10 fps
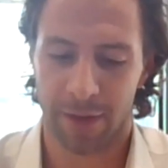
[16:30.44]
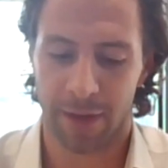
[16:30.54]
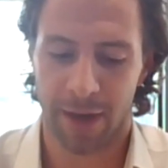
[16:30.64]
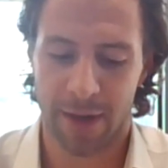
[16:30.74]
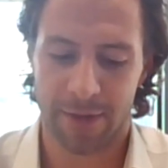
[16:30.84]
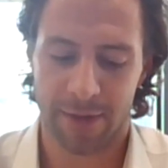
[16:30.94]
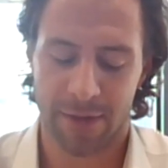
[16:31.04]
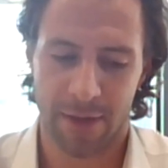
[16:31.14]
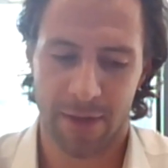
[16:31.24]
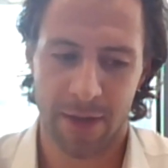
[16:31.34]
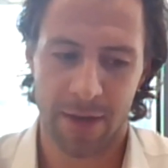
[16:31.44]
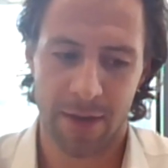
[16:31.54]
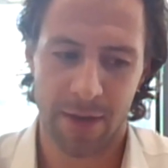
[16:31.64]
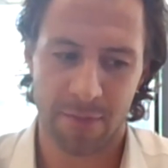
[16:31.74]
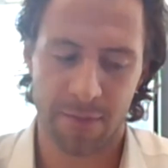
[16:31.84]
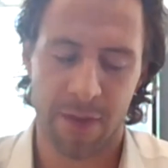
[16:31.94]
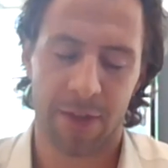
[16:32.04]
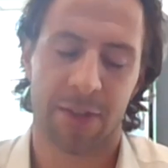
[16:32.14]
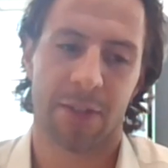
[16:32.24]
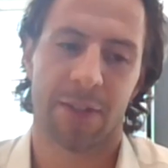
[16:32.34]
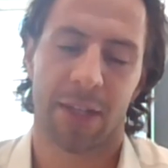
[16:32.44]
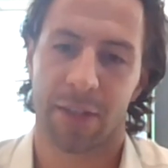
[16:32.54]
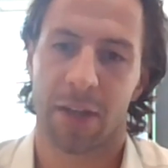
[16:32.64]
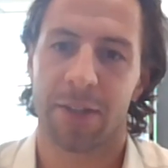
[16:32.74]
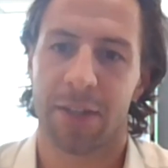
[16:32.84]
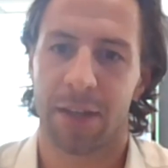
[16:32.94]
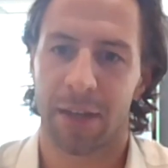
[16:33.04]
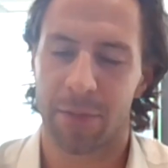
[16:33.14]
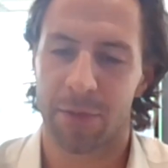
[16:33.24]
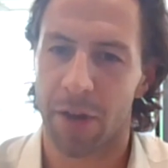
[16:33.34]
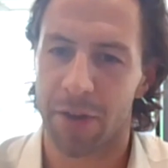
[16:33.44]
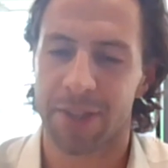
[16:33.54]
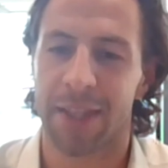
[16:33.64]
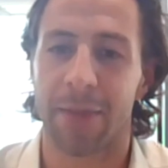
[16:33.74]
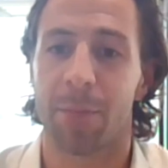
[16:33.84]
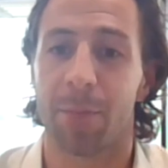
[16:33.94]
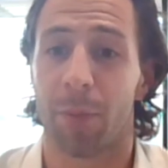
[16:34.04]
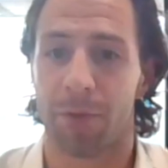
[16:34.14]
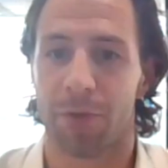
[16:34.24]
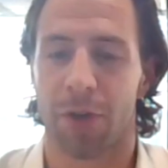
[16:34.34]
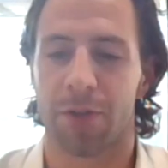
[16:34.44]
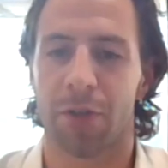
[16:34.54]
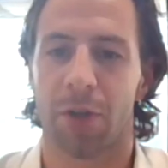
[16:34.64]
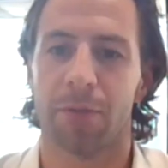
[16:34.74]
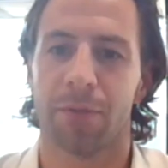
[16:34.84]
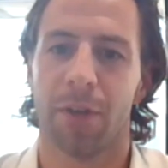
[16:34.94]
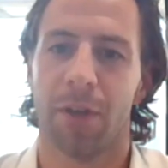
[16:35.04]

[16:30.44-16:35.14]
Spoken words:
get the investors excited, and they get to understand the problem you're trying to solve.